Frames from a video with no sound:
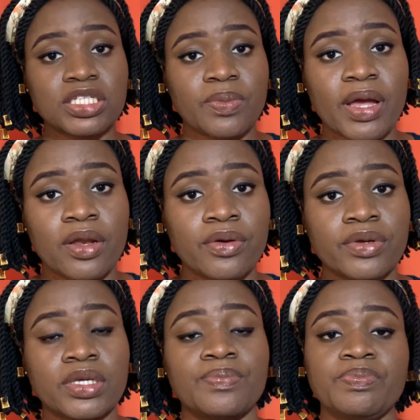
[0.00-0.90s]

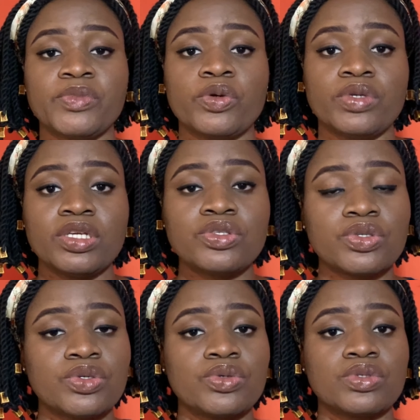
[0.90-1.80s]
pylori. We need to
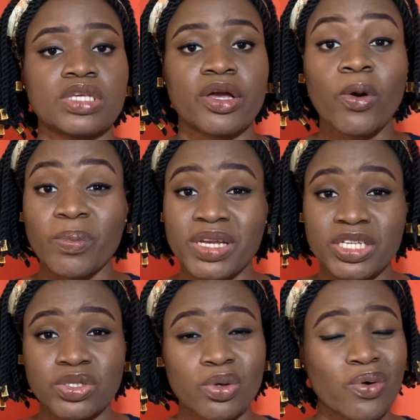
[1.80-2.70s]
use a
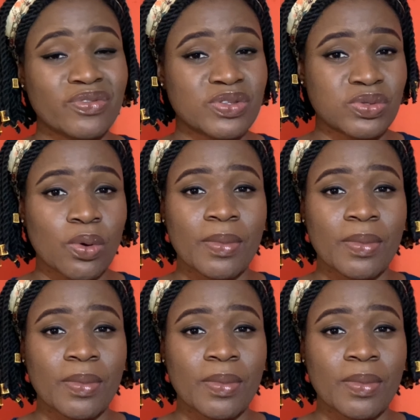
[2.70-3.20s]
combination of some